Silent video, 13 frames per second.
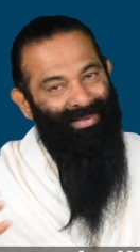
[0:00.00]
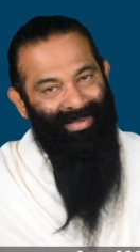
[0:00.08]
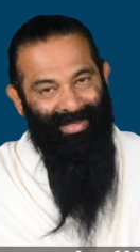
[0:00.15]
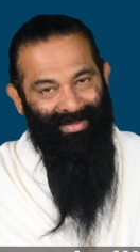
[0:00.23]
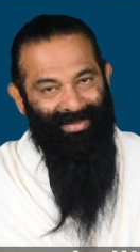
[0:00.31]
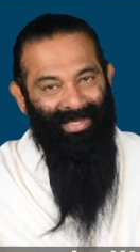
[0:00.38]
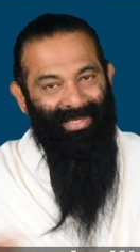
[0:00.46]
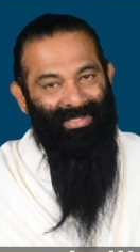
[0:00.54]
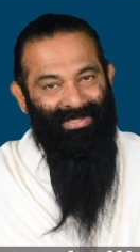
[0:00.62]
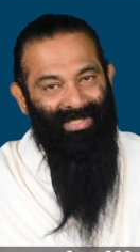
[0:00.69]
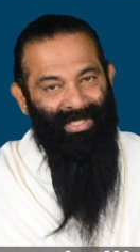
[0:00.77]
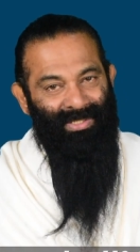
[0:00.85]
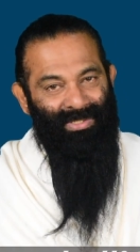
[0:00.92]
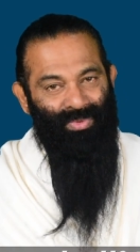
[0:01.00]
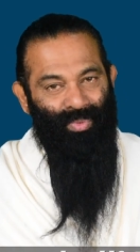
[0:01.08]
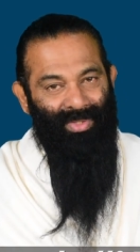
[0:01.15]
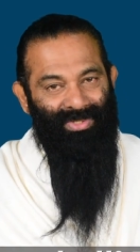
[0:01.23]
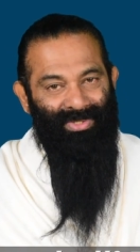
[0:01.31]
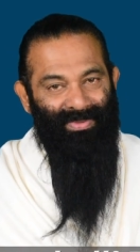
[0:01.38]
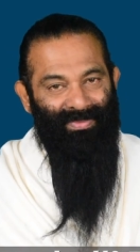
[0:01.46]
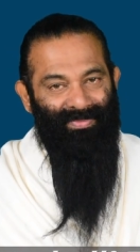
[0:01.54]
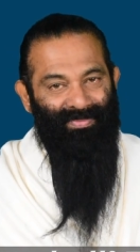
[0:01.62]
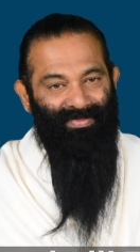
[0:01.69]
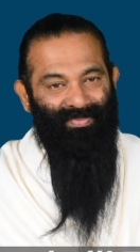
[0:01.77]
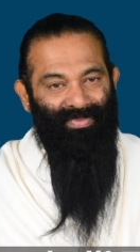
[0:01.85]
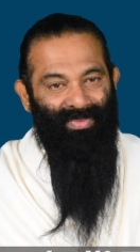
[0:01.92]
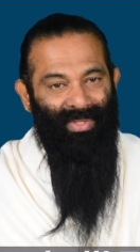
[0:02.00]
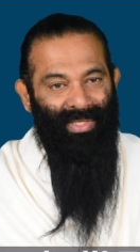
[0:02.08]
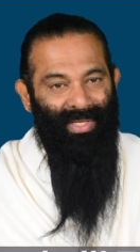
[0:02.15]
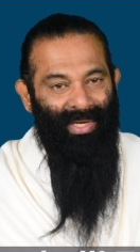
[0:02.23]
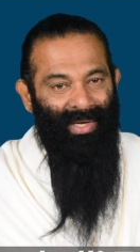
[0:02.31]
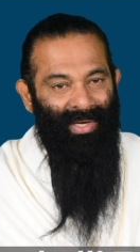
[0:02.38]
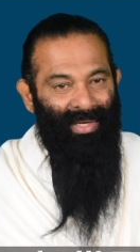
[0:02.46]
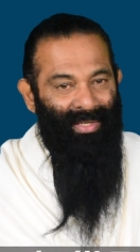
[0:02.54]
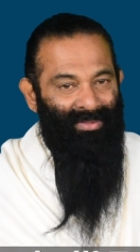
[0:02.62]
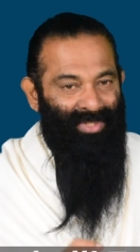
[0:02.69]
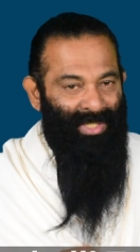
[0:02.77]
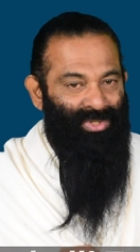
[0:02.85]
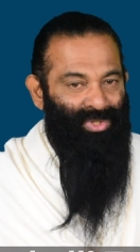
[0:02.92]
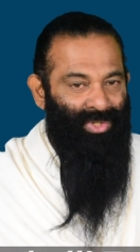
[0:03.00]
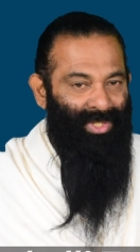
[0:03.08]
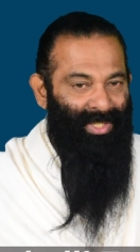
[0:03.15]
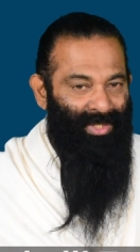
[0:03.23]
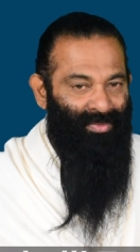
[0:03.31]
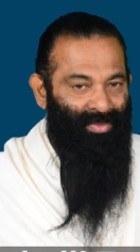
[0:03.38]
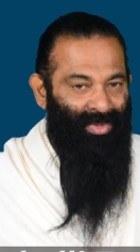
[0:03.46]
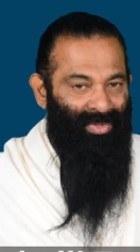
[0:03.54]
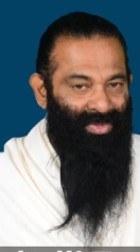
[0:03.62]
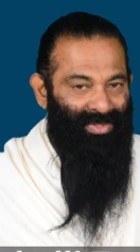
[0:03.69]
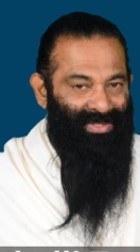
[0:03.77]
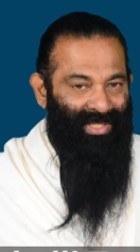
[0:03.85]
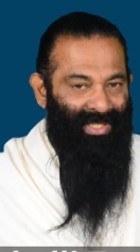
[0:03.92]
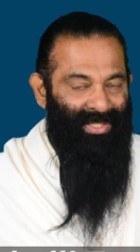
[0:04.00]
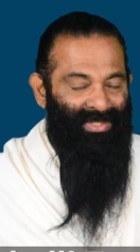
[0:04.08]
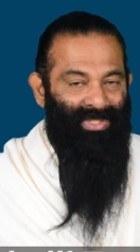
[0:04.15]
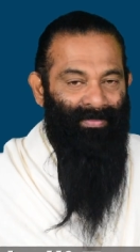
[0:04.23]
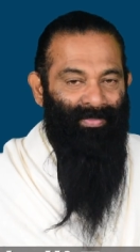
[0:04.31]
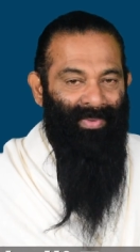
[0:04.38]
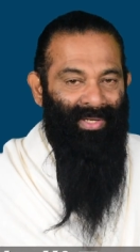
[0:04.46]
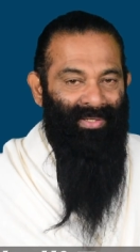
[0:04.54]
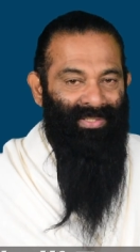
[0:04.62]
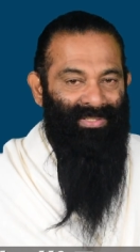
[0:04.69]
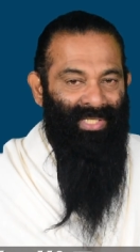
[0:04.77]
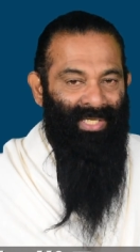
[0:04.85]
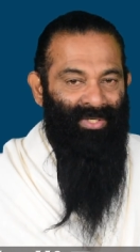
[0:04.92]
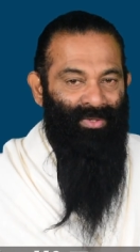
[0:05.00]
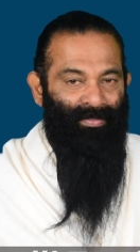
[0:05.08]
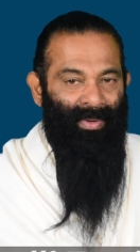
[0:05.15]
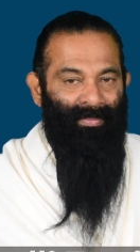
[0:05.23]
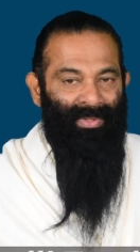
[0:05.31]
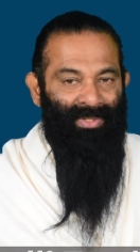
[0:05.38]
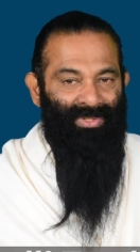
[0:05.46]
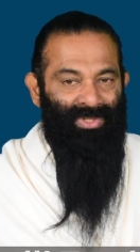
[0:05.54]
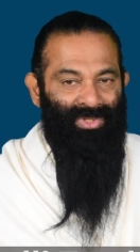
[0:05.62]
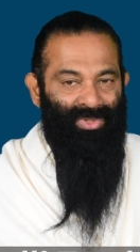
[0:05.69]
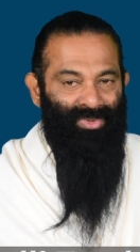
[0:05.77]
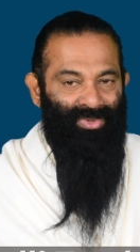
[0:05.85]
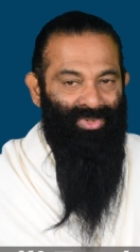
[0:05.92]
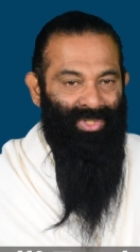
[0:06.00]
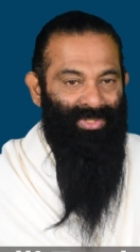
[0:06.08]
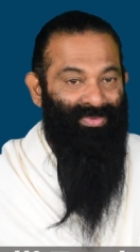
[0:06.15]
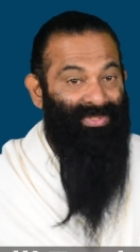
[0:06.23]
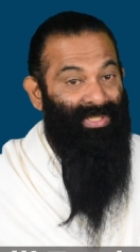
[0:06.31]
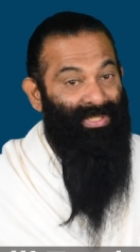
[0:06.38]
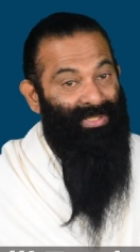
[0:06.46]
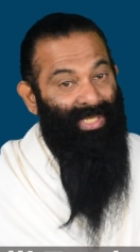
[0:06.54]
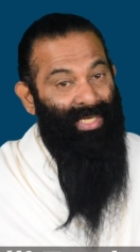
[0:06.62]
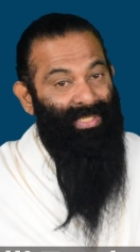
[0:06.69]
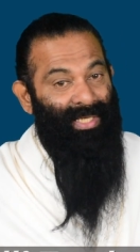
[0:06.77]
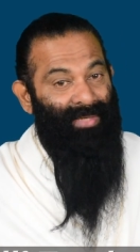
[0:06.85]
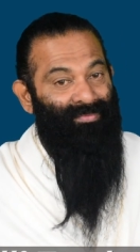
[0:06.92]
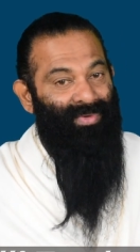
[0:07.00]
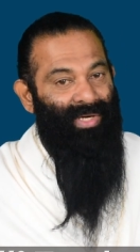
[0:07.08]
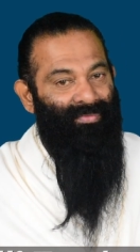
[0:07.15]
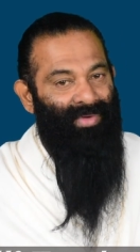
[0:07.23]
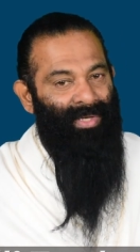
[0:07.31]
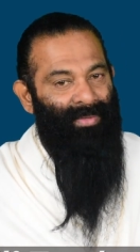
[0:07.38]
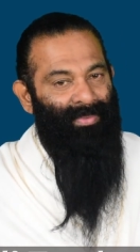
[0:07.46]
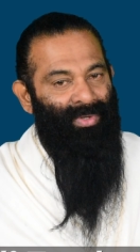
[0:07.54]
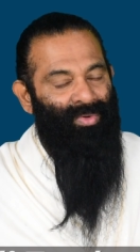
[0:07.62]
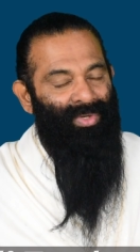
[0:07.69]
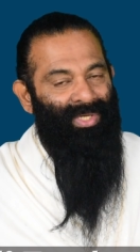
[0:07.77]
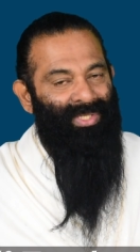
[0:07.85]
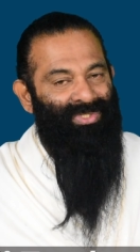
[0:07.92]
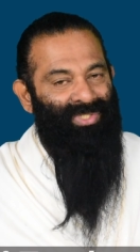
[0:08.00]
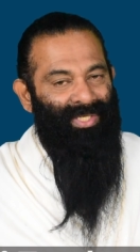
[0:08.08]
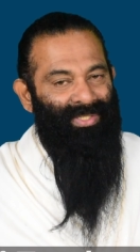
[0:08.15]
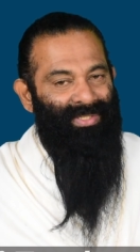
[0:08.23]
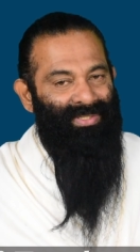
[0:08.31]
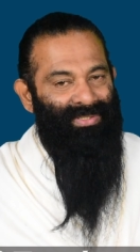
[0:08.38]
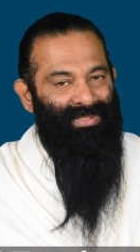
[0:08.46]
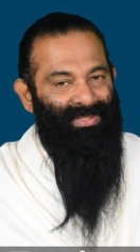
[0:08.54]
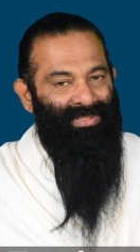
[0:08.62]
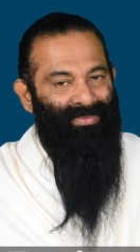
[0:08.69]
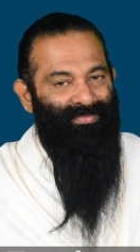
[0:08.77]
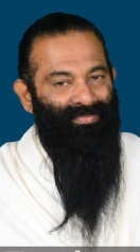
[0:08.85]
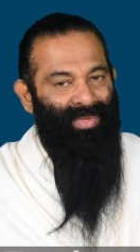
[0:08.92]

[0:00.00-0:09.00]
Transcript: And there is satisfaction. Tetsugen, a devotee of Zen in Japan, decided to publish the sutras which at that time were available only in Chinese.